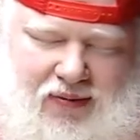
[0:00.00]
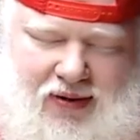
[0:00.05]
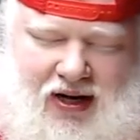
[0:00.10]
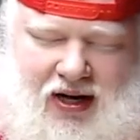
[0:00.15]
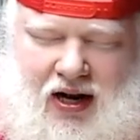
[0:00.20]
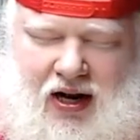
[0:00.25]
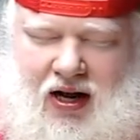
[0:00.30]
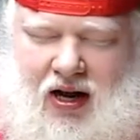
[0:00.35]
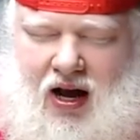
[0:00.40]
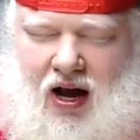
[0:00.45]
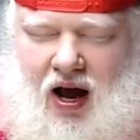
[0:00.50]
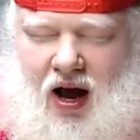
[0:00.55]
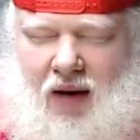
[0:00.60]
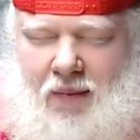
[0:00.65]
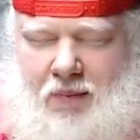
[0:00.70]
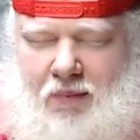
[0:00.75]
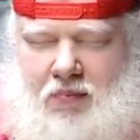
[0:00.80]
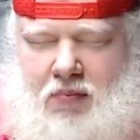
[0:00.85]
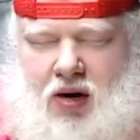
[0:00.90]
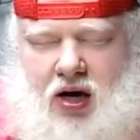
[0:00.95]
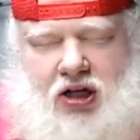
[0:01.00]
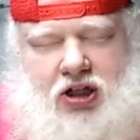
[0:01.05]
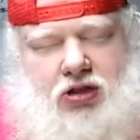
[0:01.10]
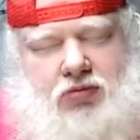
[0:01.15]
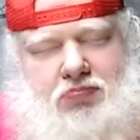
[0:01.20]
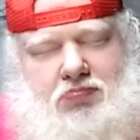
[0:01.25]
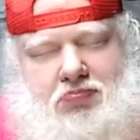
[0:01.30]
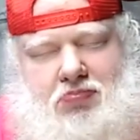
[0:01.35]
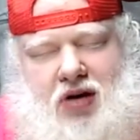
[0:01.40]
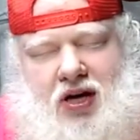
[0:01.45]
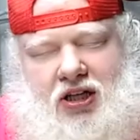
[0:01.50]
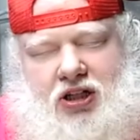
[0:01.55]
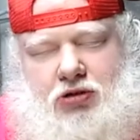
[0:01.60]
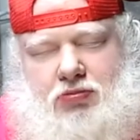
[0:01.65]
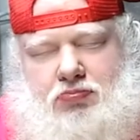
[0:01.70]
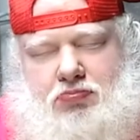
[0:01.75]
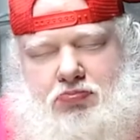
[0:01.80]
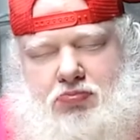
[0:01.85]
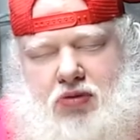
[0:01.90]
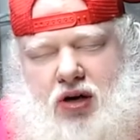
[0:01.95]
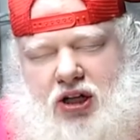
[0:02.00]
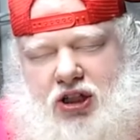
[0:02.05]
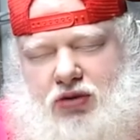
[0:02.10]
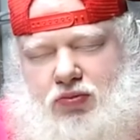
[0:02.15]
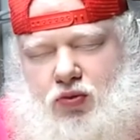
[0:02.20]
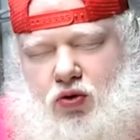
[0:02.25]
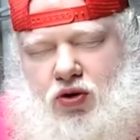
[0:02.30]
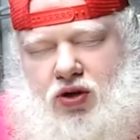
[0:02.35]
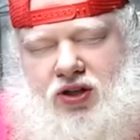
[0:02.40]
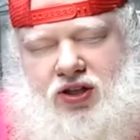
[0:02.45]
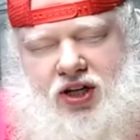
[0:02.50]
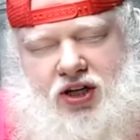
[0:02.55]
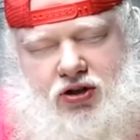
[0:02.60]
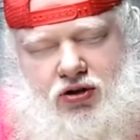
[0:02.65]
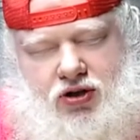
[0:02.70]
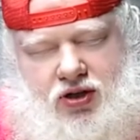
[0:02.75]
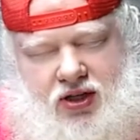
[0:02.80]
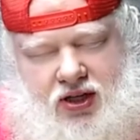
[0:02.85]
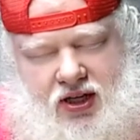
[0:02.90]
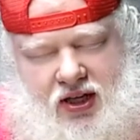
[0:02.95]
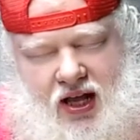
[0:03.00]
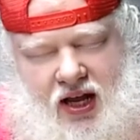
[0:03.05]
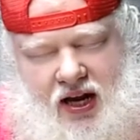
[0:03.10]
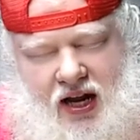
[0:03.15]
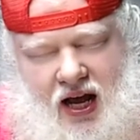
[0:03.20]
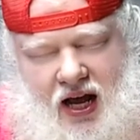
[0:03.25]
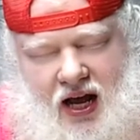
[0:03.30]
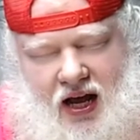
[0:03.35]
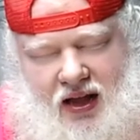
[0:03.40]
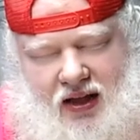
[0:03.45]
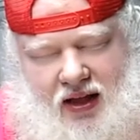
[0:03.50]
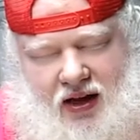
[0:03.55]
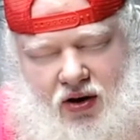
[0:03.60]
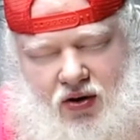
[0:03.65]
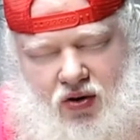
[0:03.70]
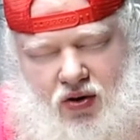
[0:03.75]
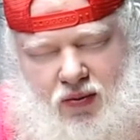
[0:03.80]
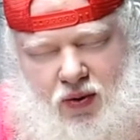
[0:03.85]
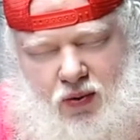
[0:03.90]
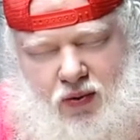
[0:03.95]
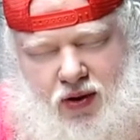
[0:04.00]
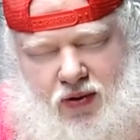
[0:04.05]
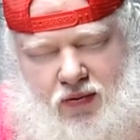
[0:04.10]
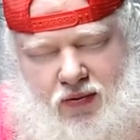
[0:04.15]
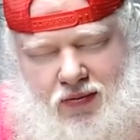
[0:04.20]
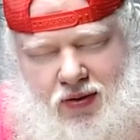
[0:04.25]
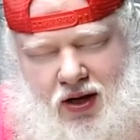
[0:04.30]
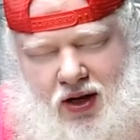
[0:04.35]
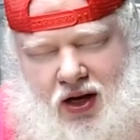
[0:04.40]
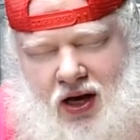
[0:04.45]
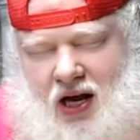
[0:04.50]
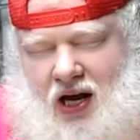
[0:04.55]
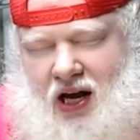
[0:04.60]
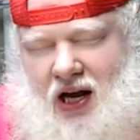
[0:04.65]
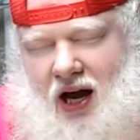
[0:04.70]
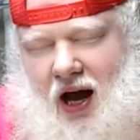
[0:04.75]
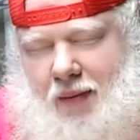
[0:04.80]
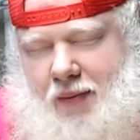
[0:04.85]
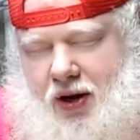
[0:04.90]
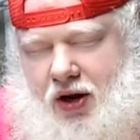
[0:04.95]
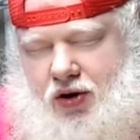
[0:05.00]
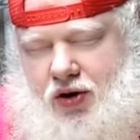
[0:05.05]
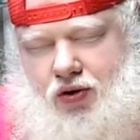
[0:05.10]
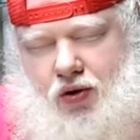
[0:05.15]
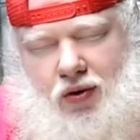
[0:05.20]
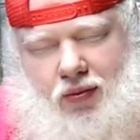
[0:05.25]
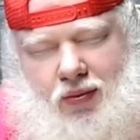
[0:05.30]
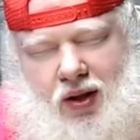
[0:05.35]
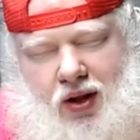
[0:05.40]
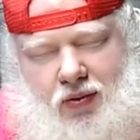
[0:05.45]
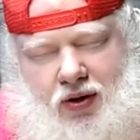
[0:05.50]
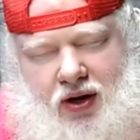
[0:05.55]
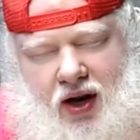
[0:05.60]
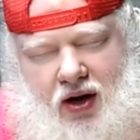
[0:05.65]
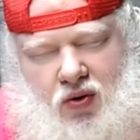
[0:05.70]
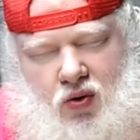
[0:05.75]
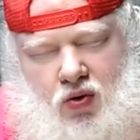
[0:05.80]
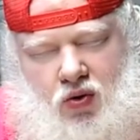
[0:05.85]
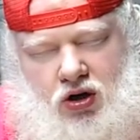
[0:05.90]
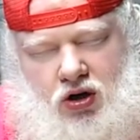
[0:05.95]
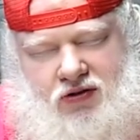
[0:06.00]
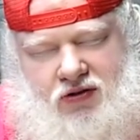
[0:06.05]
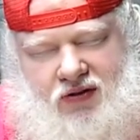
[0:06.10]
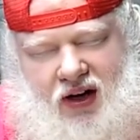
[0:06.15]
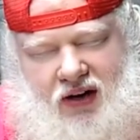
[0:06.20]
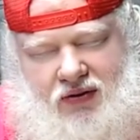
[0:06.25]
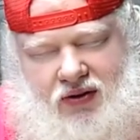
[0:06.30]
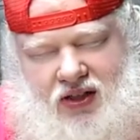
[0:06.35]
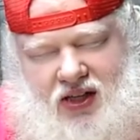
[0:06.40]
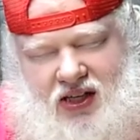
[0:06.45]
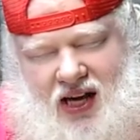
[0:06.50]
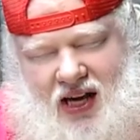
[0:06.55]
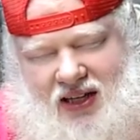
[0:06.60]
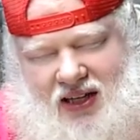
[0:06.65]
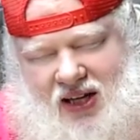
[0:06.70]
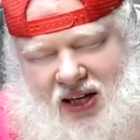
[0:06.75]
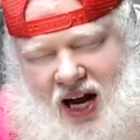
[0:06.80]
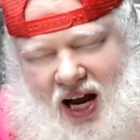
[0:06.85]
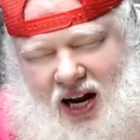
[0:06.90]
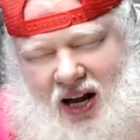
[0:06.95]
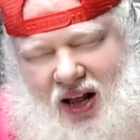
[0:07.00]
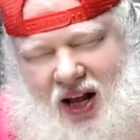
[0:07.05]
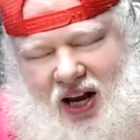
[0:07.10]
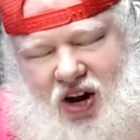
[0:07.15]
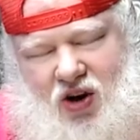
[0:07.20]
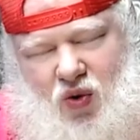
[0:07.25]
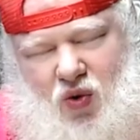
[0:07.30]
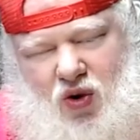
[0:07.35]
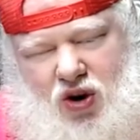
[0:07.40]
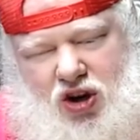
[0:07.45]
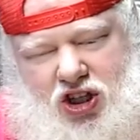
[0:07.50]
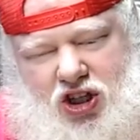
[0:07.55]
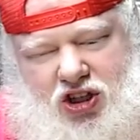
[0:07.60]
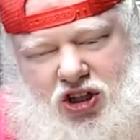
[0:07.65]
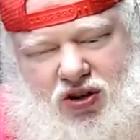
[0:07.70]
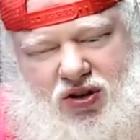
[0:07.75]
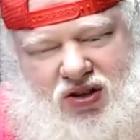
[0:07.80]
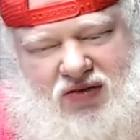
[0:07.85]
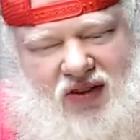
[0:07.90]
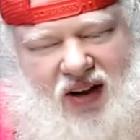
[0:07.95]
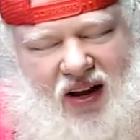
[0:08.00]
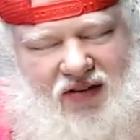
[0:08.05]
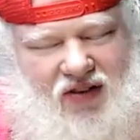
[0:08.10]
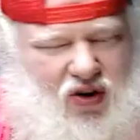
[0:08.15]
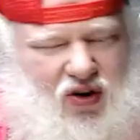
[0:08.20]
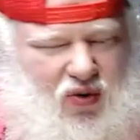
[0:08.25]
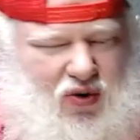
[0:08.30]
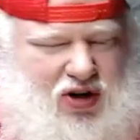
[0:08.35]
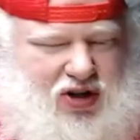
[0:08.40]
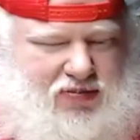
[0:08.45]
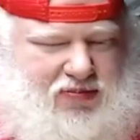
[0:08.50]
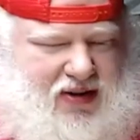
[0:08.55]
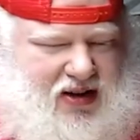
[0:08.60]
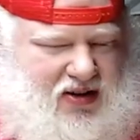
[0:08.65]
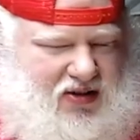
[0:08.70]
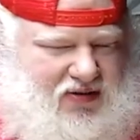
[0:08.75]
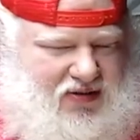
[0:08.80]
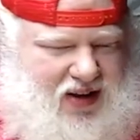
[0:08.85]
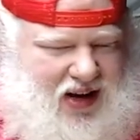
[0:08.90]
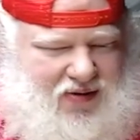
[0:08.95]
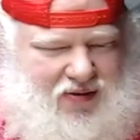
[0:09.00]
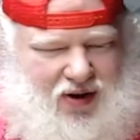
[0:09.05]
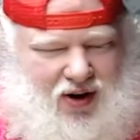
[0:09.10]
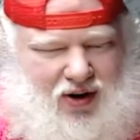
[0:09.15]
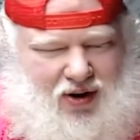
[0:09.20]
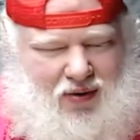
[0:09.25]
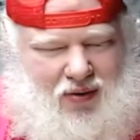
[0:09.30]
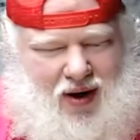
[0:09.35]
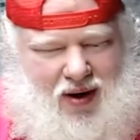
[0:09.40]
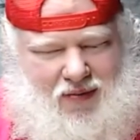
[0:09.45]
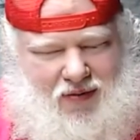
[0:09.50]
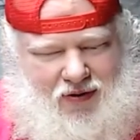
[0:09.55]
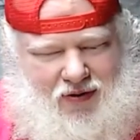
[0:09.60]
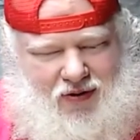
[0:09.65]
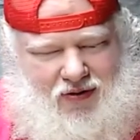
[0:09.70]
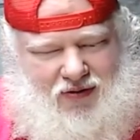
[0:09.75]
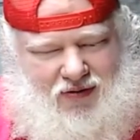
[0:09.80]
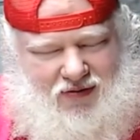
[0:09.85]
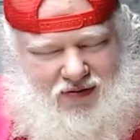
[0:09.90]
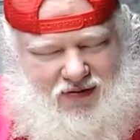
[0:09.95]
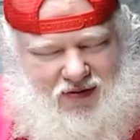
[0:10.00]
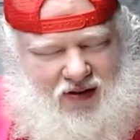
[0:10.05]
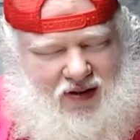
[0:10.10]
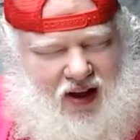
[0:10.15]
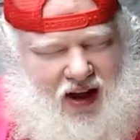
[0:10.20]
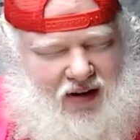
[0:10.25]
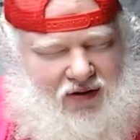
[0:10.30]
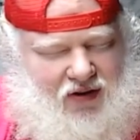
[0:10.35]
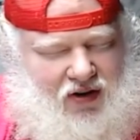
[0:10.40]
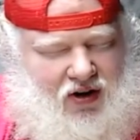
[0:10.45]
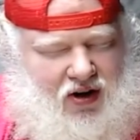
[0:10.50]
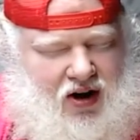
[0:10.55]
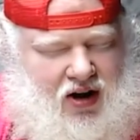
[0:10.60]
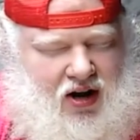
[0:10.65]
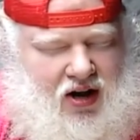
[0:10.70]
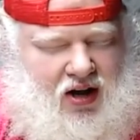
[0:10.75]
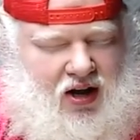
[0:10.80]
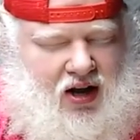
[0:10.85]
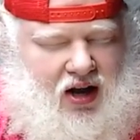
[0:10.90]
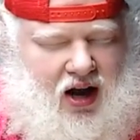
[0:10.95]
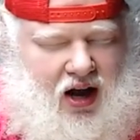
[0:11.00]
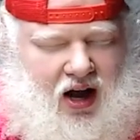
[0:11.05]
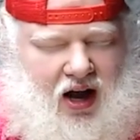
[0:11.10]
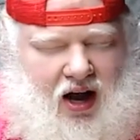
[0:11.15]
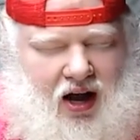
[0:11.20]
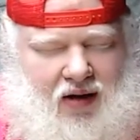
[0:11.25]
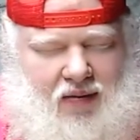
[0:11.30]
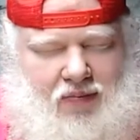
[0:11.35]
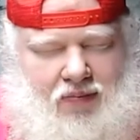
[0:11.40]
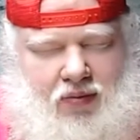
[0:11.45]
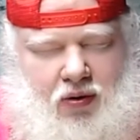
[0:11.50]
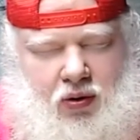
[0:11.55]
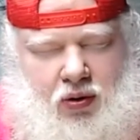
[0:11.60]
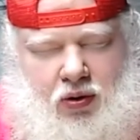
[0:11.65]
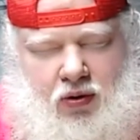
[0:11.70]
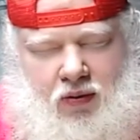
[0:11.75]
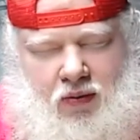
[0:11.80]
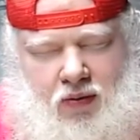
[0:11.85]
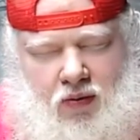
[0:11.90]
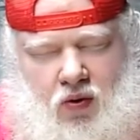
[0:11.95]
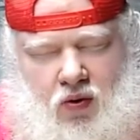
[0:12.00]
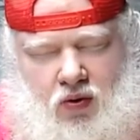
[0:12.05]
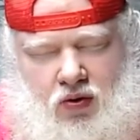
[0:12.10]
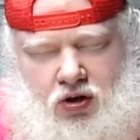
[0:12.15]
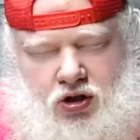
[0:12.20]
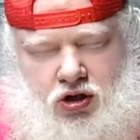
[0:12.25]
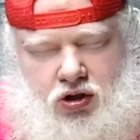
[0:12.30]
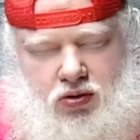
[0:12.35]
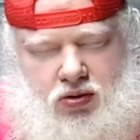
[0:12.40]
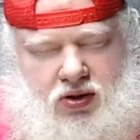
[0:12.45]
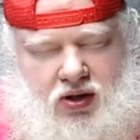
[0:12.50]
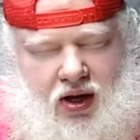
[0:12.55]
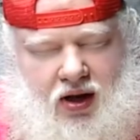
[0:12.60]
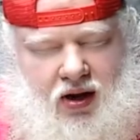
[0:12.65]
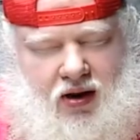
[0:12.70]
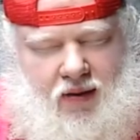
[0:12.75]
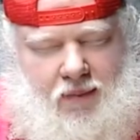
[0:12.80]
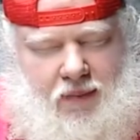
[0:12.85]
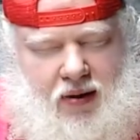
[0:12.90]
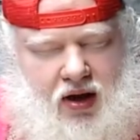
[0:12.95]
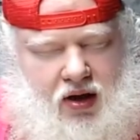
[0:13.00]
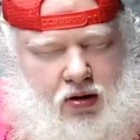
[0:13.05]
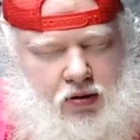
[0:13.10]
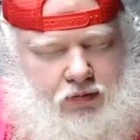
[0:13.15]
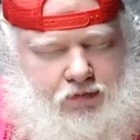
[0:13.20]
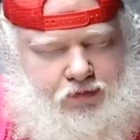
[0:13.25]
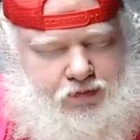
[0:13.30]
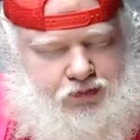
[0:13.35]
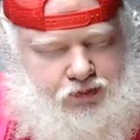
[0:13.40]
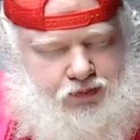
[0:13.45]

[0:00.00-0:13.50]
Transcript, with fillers: I mean, much, much, much more citrusy than uh, than a normal wheat would be. I mean, you normally would get orange flavors. This has kind of like an orange juice flavor, an orange peel flavor, a grapefruit flavor, uh, both juice and peel.